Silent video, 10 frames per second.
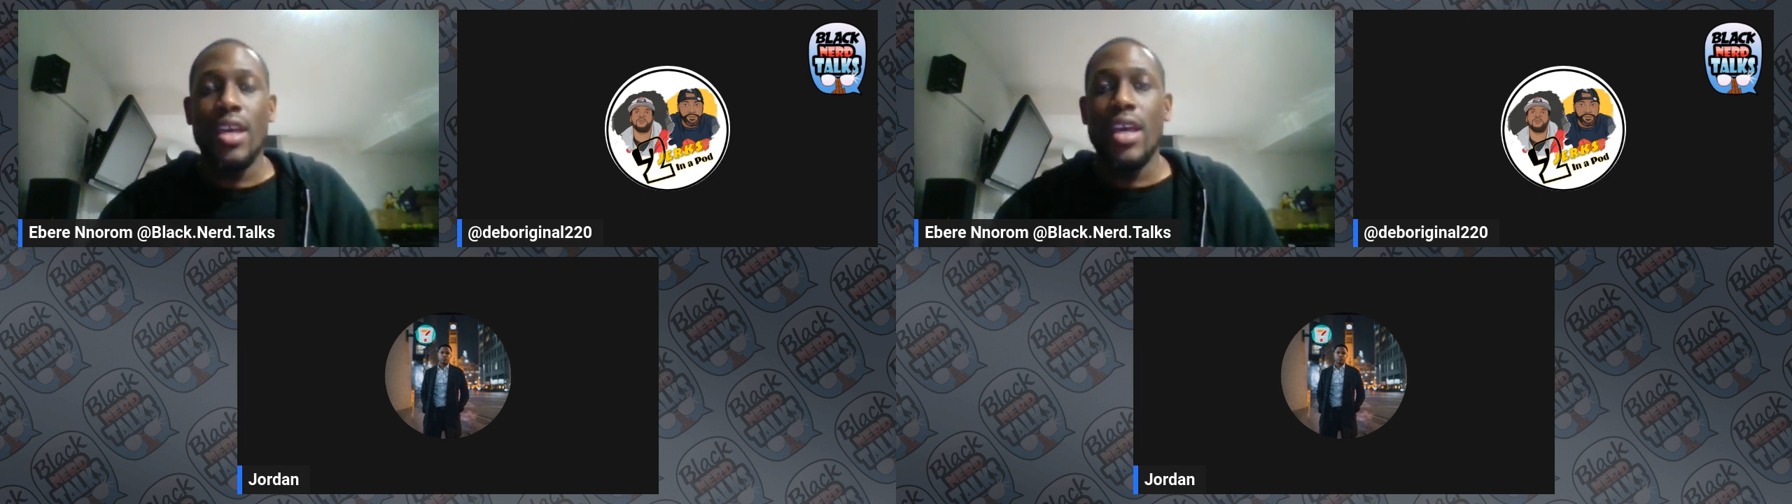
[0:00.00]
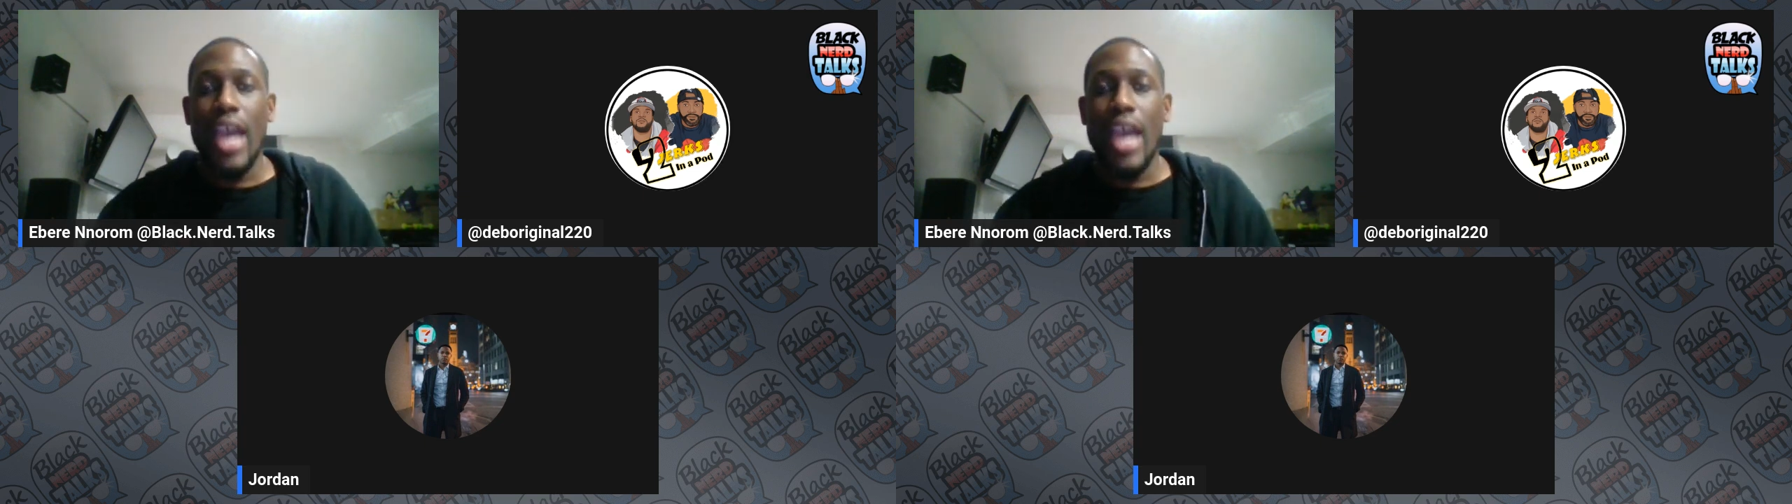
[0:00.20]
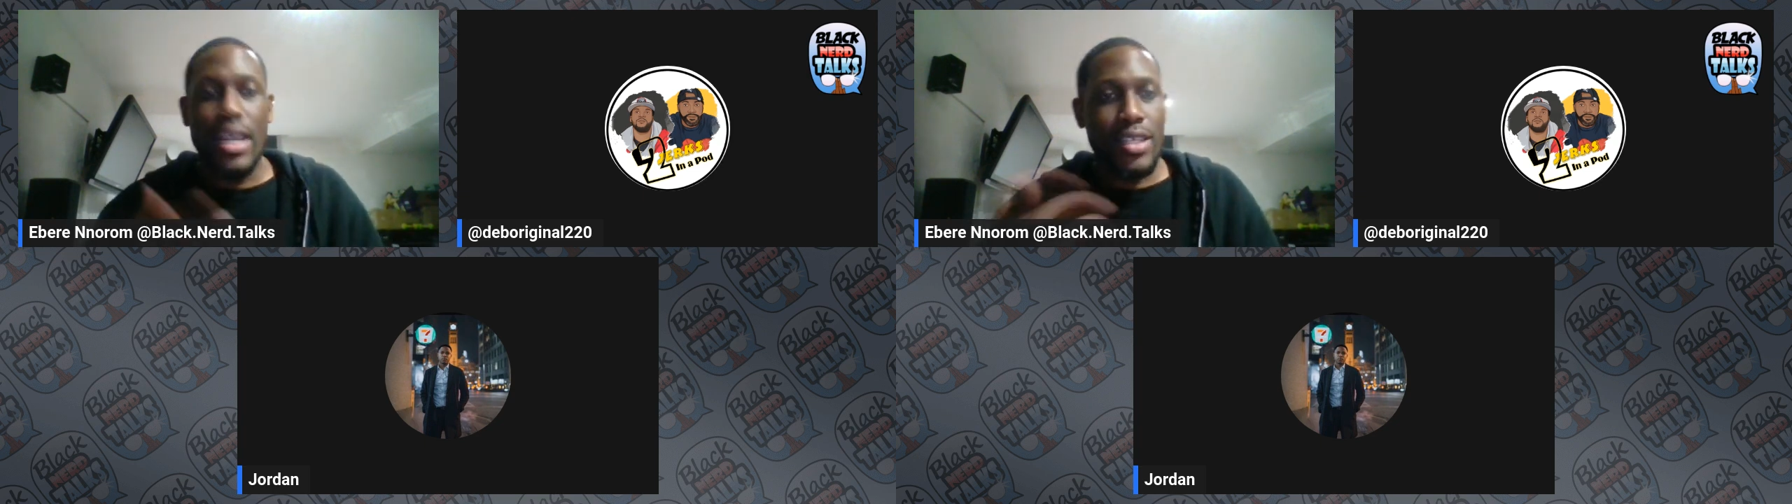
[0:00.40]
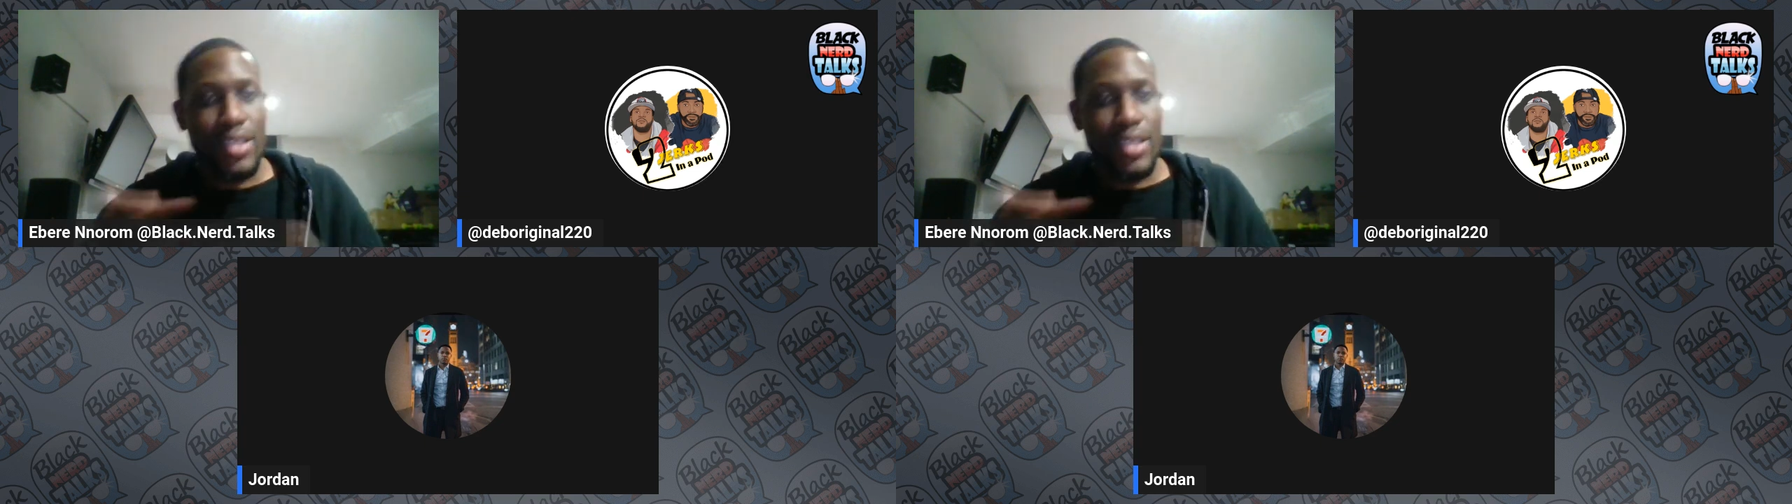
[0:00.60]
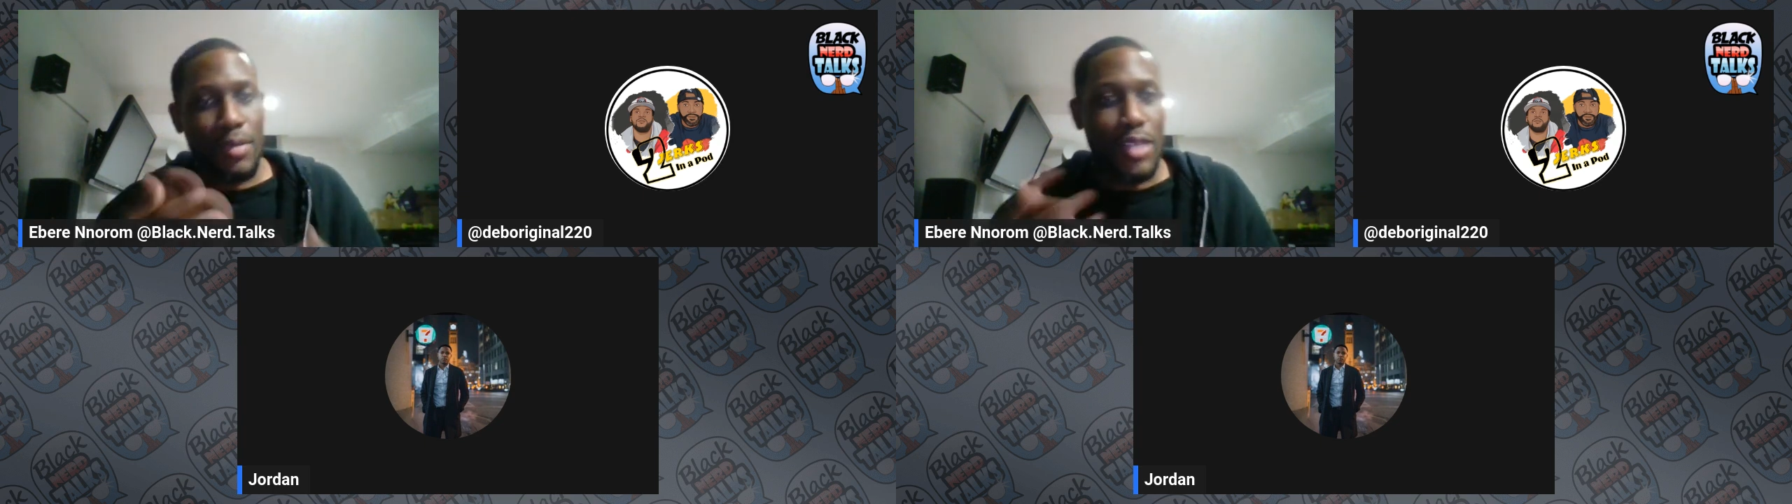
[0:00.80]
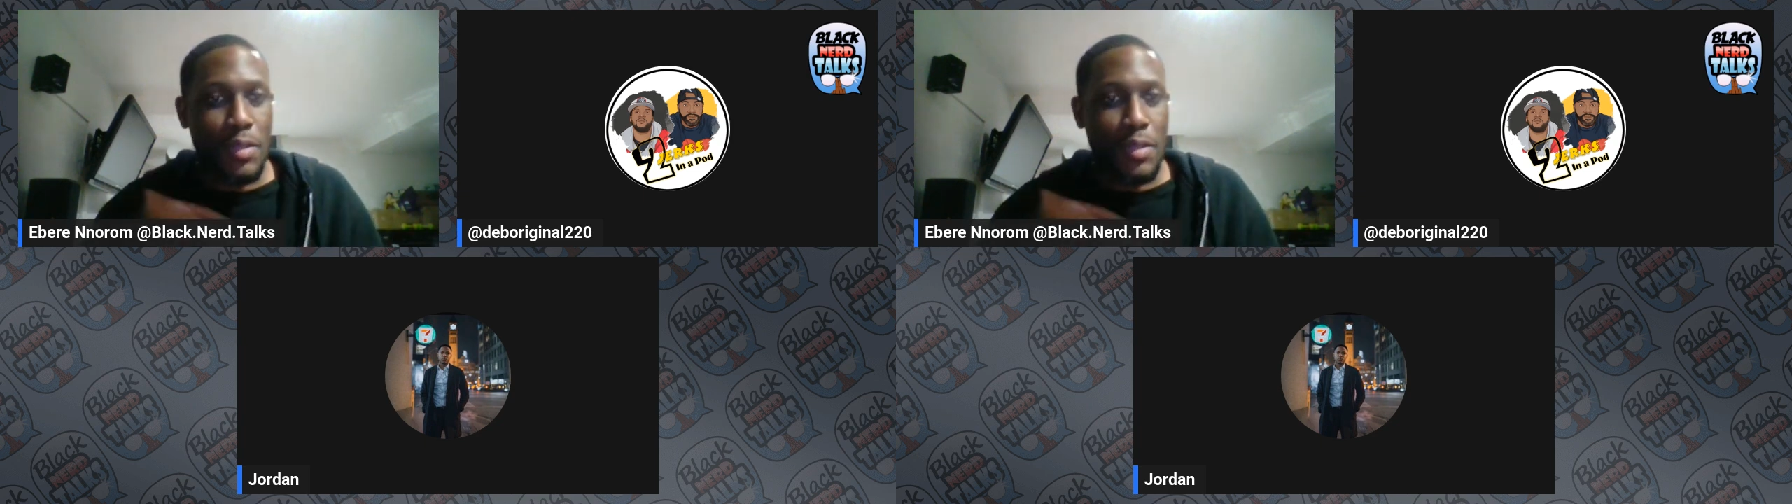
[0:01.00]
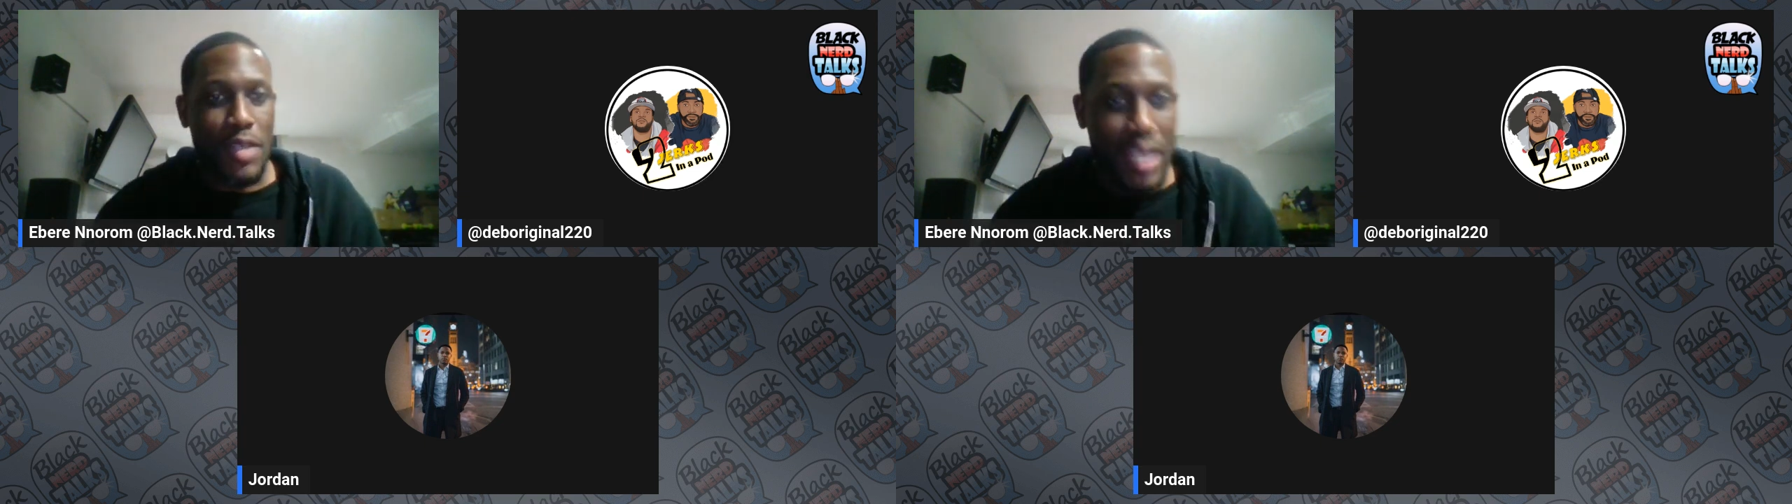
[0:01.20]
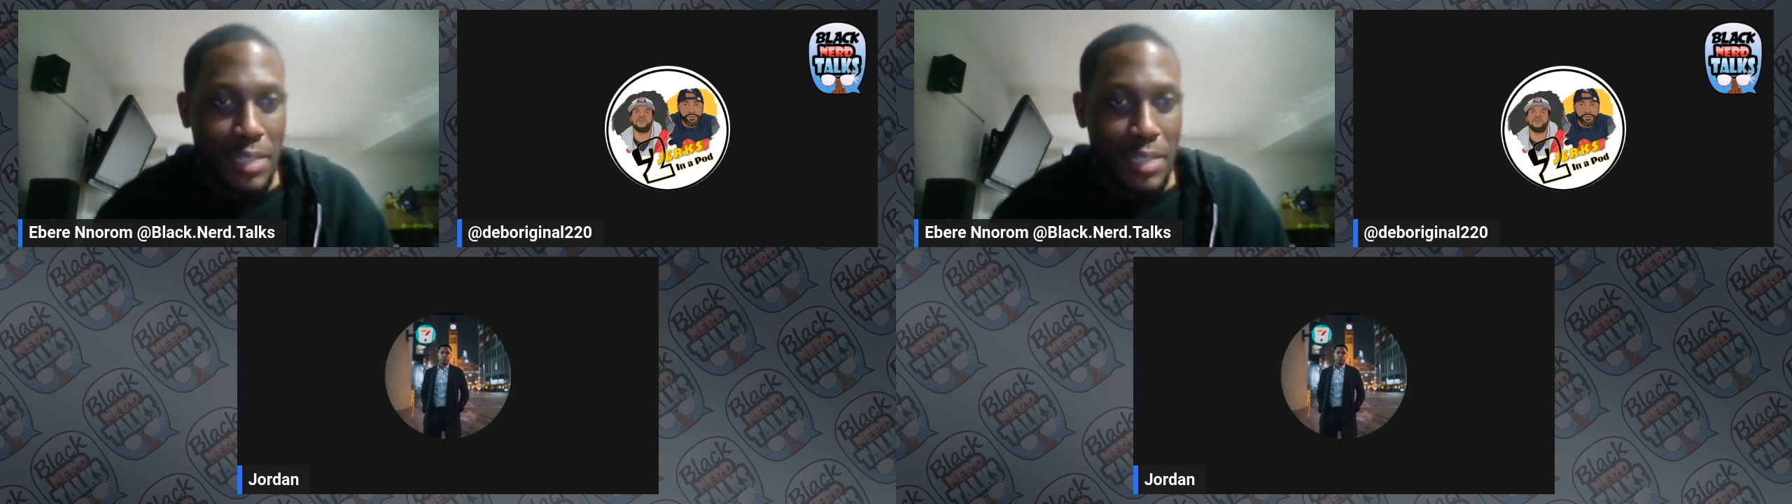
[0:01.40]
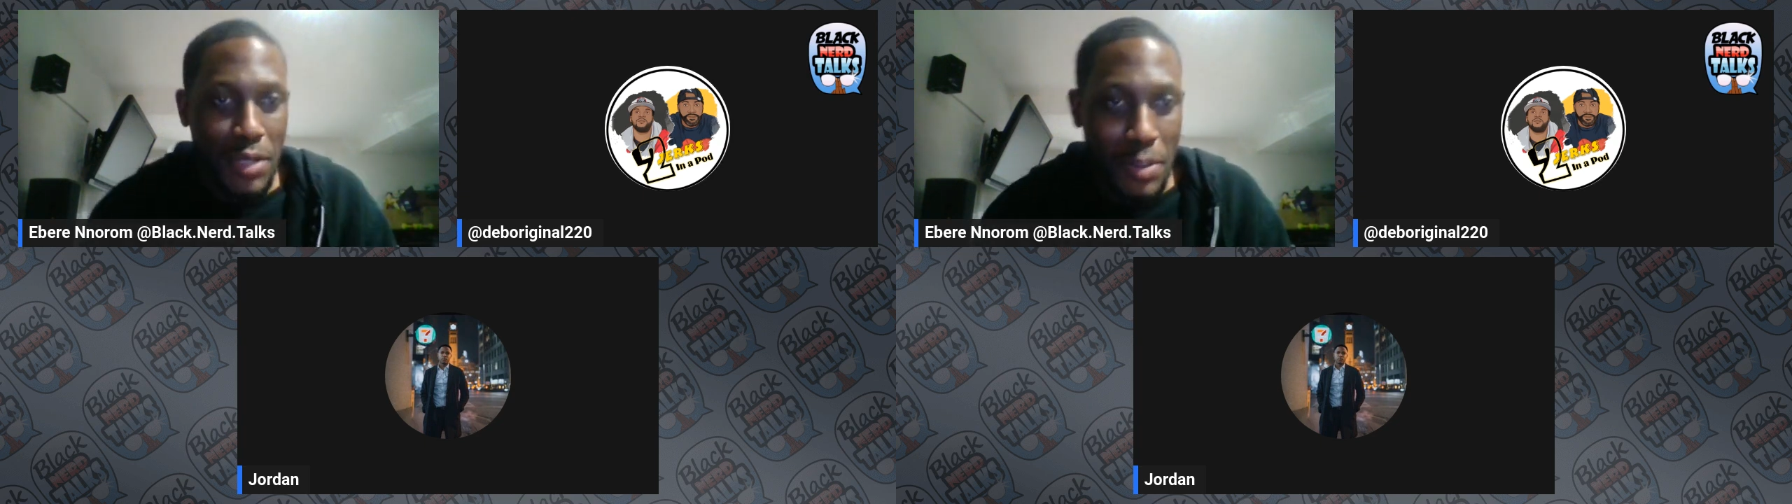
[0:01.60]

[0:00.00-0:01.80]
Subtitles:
and this is some of the experience I experienced,